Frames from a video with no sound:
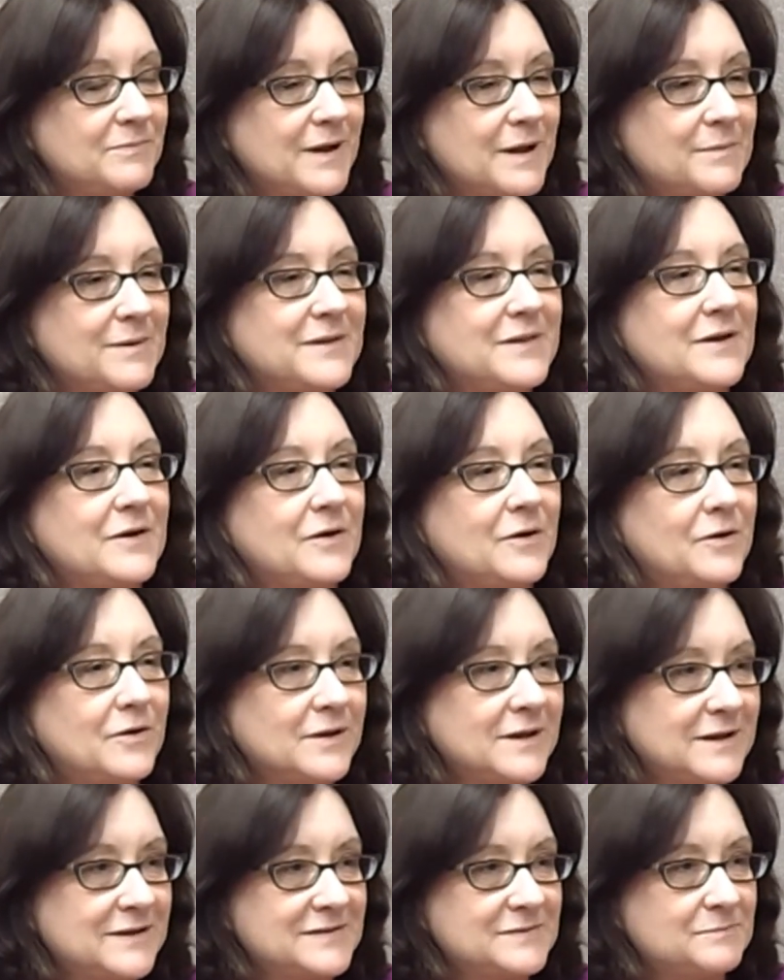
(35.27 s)
Probably the
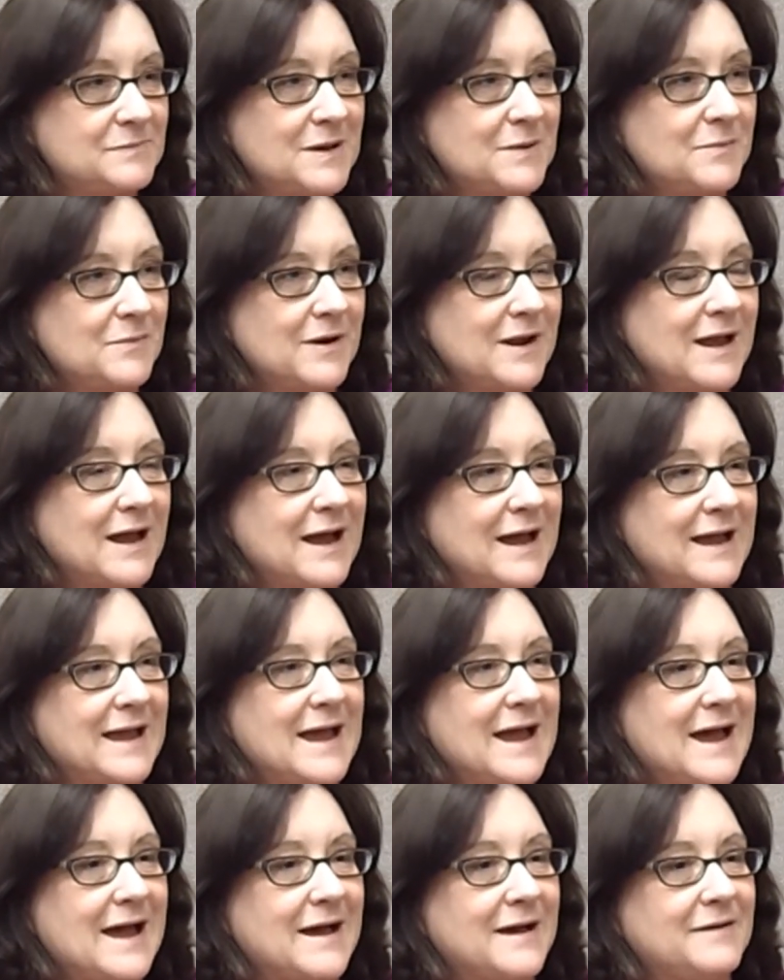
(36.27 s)
earliest memory
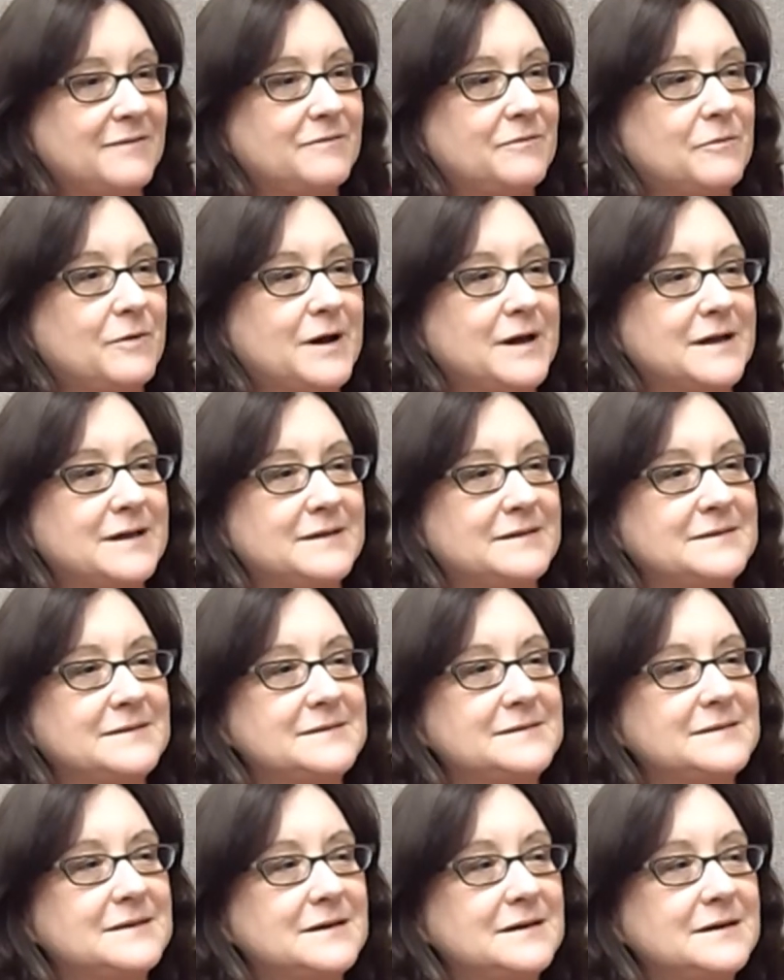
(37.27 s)
I have was